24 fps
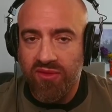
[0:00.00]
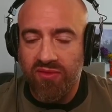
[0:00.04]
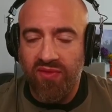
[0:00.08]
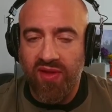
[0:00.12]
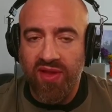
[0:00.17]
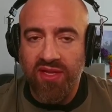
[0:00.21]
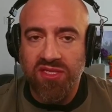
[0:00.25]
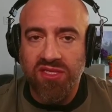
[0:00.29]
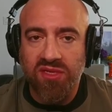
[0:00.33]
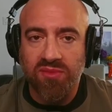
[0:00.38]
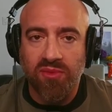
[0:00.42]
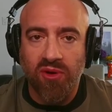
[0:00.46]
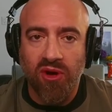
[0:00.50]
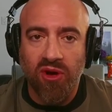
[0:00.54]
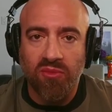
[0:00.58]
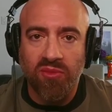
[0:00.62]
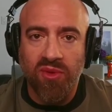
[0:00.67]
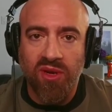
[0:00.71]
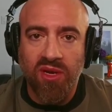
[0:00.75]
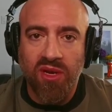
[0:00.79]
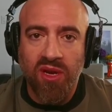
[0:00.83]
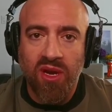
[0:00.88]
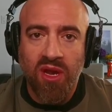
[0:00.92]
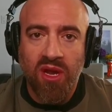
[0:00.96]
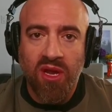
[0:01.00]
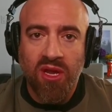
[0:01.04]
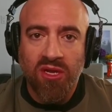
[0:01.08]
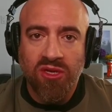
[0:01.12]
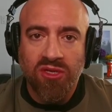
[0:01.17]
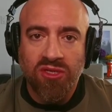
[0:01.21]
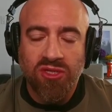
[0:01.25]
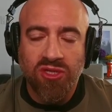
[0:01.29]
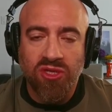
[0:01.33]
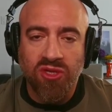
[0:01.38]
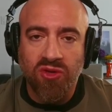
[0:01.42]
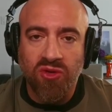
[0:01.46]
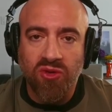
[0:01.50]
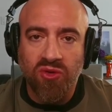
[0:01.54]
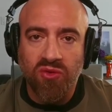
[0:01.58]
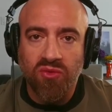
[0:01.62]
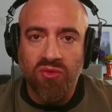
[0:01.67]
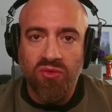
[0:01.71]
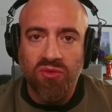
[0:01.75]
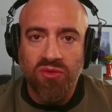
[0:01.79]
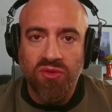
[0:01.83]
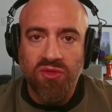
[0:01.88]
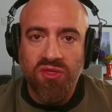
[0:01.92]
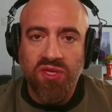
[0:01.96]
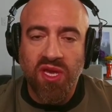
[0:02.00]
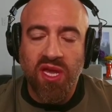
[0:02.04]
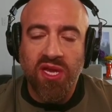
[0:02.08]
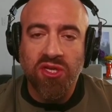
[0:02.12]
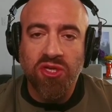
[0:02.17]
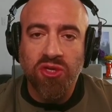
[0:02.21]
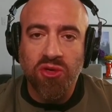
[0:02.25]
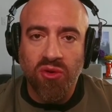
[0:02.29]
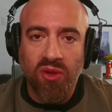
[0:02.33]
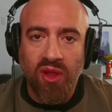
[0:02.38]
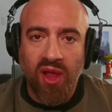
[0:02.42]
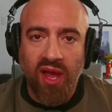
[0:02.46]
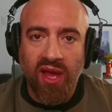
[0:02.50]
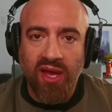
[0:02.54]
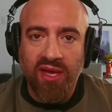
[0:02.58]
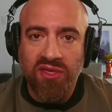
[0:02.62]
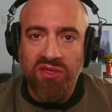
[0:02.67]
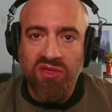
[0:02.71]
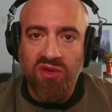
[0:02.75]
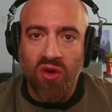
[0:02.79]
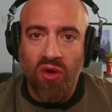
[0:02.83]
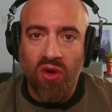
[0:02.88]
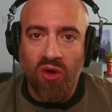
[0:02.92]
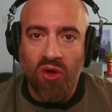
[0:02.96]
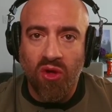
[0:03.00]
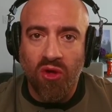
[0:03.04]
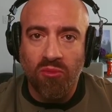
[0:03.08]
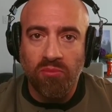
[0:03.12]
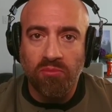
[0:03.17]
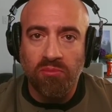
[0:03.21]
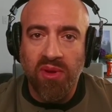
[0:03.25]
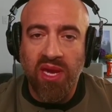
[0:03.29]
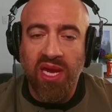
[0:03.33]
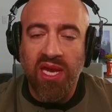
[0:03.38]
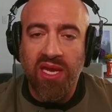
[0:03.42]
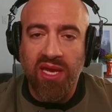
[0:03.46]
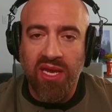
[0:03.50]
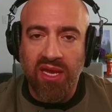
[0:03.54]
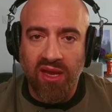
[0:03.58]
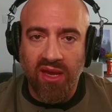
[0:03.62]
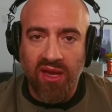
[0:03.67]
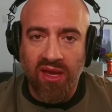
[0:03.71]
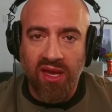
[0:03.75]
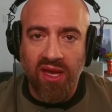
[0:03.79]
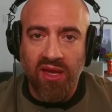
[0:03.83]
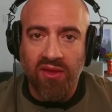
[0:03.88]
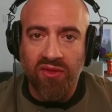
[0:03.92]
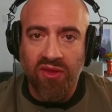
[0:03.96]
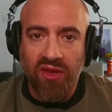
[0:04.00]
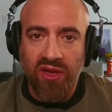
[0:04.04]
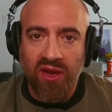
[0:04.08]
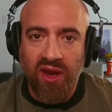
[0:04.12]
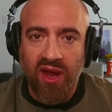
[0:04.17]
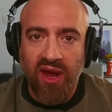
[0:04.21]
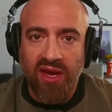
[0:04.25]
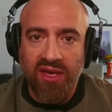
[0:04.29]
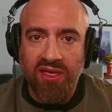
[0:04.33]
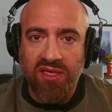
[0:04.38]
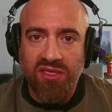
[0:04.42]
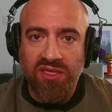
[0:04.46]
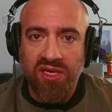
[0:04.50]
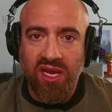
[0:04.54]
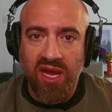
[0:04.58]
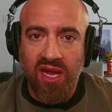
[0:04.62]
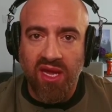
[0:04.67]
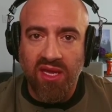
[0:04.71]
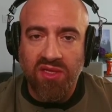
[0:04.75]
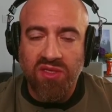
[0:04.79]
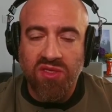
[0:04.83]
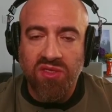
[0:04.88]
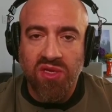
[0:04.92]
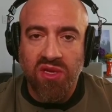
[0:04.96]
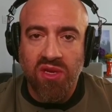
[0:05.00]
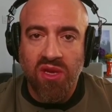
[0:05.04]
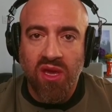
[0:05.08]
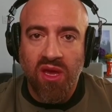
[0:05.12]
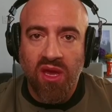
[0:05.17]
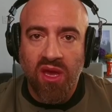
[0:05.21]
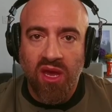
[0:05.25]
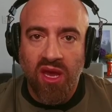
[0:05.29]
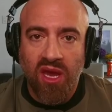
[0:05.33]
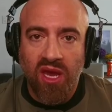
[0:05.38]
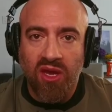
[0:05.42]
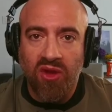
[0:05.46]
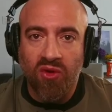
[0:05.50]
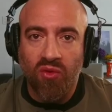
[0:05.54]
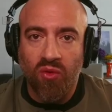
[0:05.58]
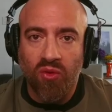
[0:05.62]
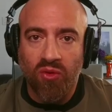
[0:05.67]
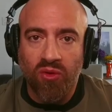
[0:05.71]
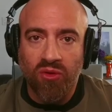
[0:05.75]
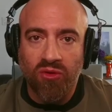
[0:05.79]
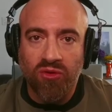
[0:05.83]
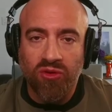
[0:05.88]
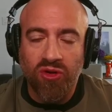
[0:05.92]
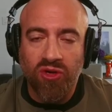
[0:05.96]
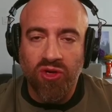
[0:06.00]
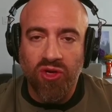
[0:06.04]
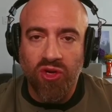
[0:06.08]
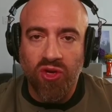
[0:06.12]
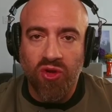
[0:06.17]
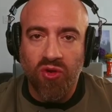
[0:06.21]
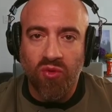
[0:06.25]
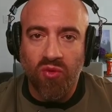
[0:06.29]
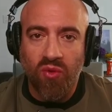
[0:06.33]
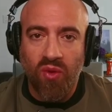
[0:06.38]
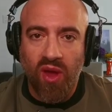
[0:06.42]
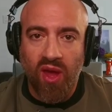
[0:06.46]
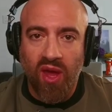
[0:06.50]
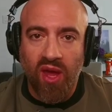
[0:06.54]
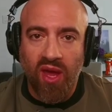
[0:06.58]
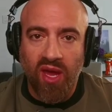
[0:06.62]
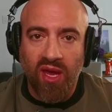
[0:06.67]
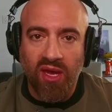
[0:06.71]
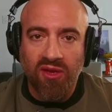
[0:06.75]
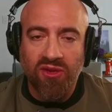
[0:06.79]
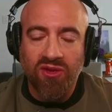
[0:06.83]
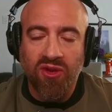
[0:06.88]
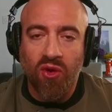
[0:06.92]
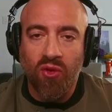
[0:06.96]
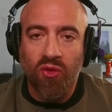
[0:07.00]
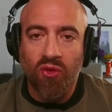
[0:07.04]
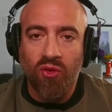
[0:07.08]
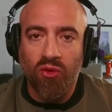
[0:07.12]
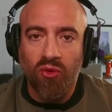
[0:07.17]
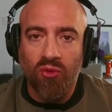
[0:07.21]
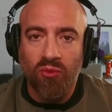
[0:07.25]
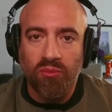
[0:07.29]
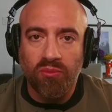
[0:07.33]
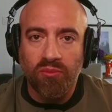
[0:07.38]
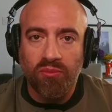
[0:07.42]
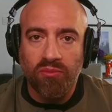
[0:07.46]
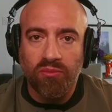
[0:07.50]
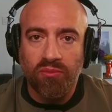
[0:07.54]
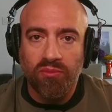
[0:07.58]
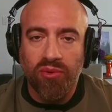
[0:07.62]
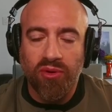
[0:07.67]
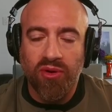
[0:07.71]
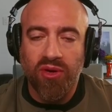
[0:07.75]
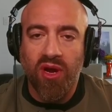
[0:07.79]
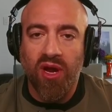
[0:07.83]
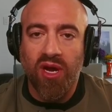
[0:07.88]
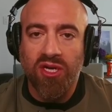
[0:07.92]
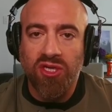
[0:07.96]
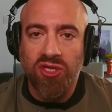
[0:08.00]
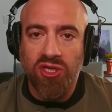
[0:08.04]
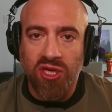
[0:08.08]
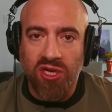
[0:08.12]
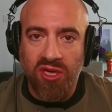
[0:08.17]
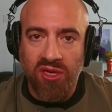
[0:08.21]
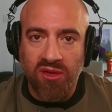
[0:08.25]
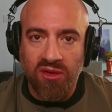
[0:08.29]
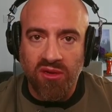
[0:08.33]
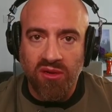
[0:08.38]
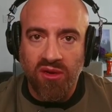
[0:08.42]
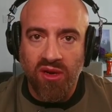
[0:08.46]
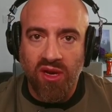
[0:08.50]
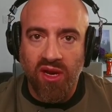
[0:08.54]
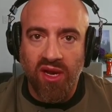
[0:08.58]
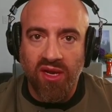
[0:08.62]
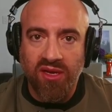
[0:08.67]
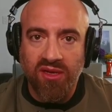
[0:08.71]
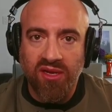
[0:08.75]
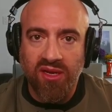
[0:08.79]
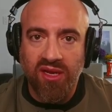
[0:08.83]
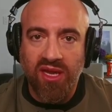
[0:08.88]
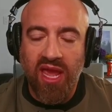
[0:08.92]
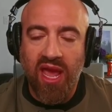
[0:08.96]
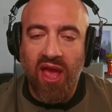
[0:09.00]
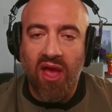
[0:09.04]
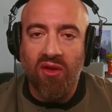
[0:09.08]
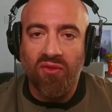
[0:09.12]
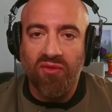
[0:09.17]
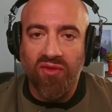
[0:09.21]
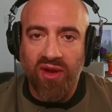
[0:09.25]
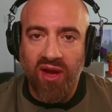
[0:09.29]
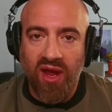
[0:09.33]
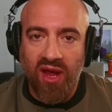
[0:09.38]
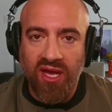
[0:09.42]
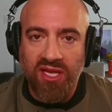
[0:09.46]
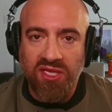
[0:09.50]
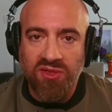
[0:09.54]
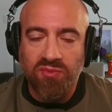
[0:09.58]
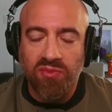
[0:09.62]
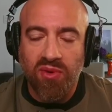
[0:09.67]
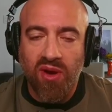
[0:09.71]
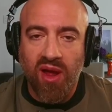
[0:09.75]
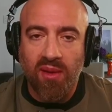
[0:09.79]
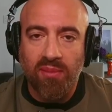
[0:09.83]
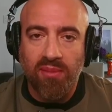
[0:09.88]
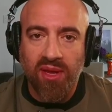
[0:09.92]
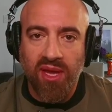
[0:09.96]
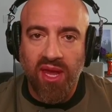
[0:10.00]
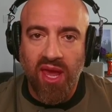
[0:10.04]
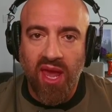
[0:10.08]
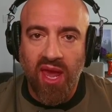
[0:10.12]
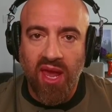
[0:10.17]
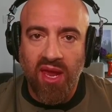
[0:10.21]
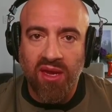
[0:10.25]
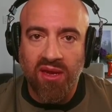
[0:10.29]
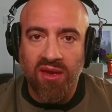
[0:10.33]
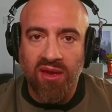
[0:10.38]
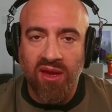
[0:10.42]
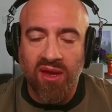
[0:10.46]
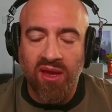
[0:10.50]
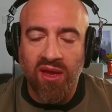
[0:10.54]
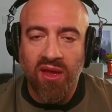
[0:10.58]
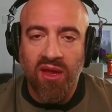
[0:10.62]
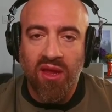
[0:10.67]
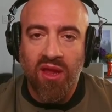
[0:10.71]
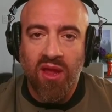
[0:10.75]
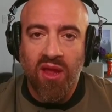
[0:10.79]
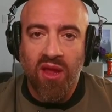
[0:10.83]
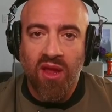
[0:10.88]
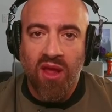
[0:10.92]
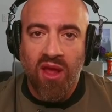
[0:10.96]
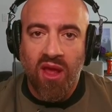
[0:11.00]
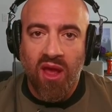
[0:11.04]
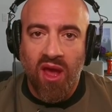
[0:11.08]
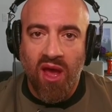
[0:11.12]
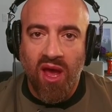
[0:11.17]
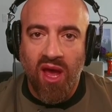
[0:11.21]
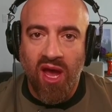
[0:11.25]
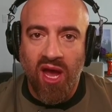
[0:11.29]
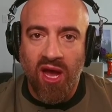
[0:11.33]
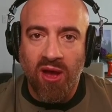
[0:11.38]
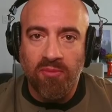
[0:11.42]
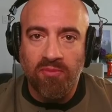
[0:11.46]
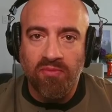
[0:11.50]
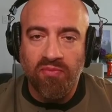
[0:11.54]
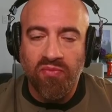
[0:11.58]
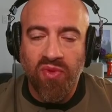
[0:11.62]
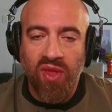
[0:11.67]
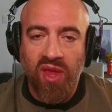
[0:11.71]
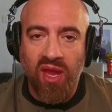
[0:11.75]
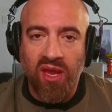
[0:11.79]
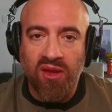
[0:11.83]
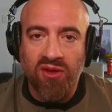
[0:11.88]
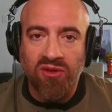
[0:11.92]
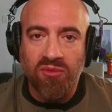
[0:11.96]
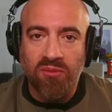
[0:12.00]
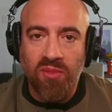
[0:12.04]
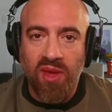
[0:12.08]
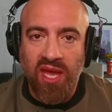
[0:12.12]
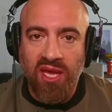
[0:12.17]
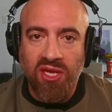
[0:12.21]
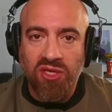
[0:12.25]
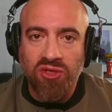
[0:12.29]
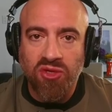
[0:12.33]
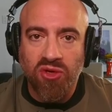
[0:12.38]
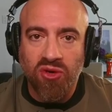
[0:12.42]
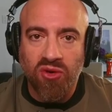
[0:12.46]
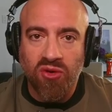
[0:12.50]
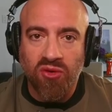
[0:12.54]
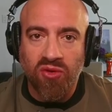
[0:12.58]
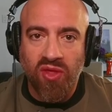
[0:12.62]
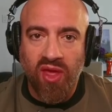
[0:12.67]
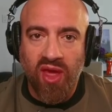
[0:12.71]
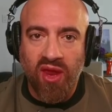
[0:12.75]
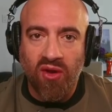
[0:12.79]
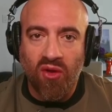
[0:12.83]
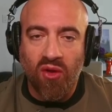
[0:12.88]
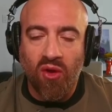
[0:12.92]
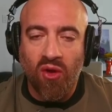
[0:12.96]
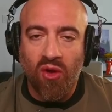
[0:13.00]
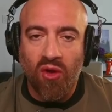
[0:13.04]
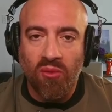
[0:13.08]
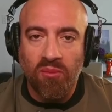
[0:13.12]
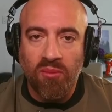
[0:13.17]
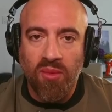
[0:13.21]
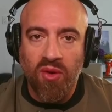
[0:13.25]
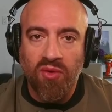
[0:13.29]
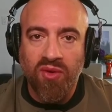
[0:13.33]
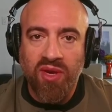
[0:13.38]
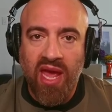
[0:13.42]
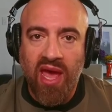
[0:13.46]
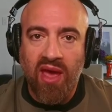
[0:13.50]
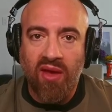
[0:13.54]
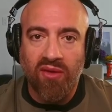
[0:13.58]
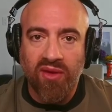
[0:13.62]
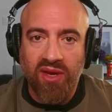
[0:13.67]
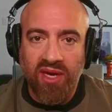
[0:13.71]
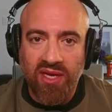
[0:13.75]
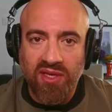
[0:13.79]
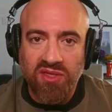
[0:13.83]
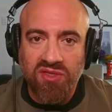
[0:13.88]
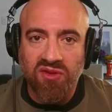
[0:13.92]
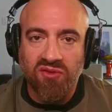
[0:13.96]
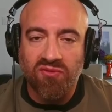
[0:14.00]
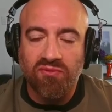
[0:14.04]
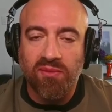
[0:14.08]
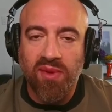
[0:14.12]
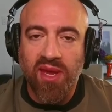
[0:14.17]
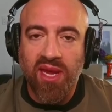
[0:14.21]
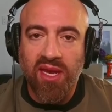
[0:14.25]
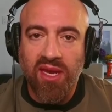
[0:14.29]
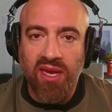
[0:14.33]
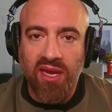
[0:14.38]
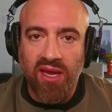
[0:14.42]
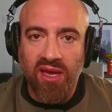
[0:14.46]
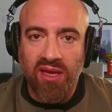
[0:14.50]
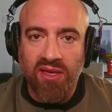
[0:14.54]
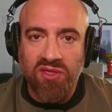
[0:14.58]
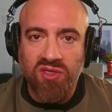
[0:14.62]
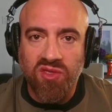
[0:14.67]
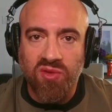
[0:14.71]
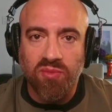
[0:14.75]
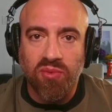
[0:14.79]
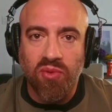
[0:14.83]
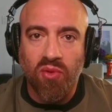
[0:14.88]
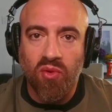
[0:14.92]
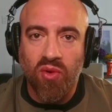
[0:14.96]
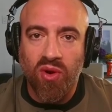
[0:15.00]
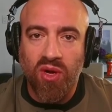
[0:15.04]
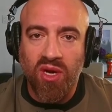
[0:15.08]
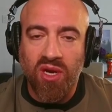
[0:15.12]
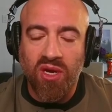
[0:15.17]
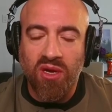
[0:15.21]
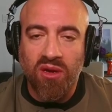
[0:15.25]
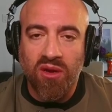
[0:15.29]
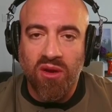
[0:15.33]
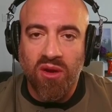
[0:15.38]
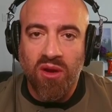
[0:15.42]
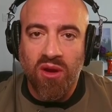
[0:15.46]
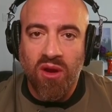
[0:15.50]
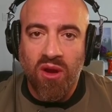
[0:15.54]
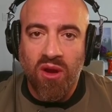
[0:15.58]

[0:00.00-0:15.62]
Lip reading: Defense Department, to centralize all media in the United States in order to do a total production to galvanize propaganda and to make sure that all modalities of media supported